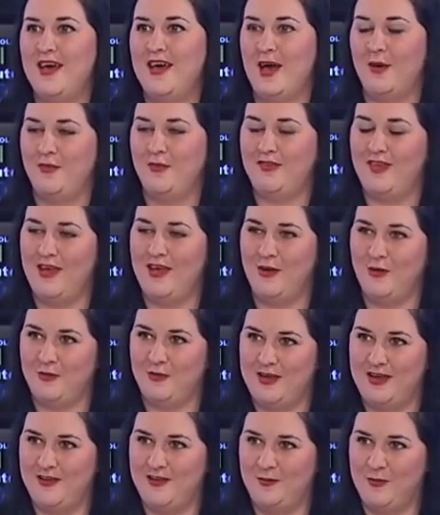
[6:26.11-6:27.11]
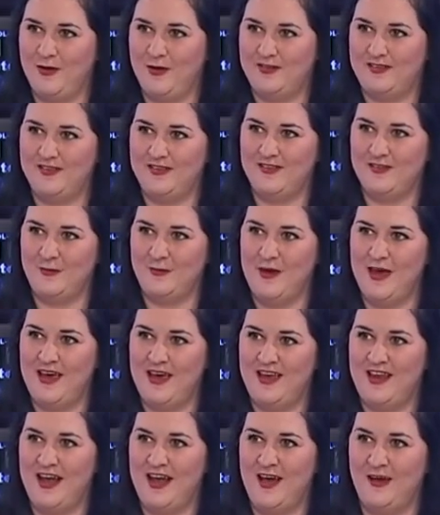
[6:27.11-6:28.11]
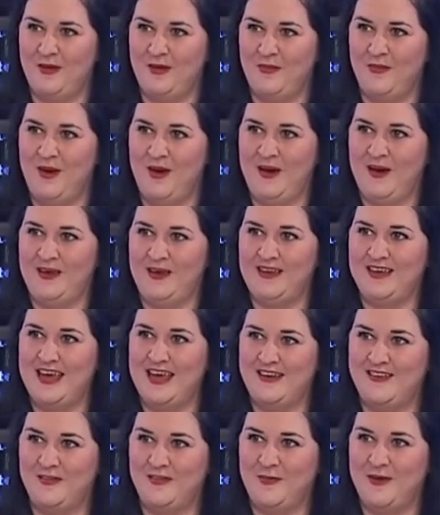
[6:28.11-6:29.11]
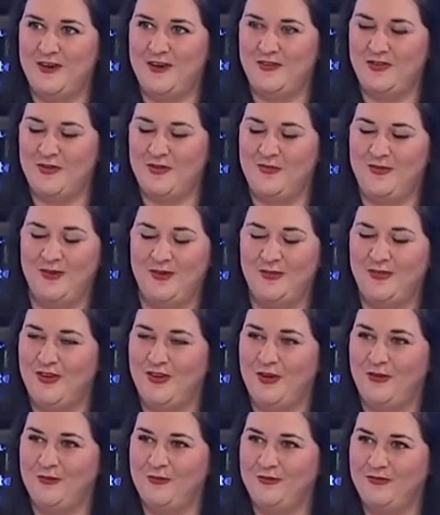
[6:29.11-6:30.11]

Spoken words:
I'm setting up Kids Party Spain and my Katy Perry tribute show.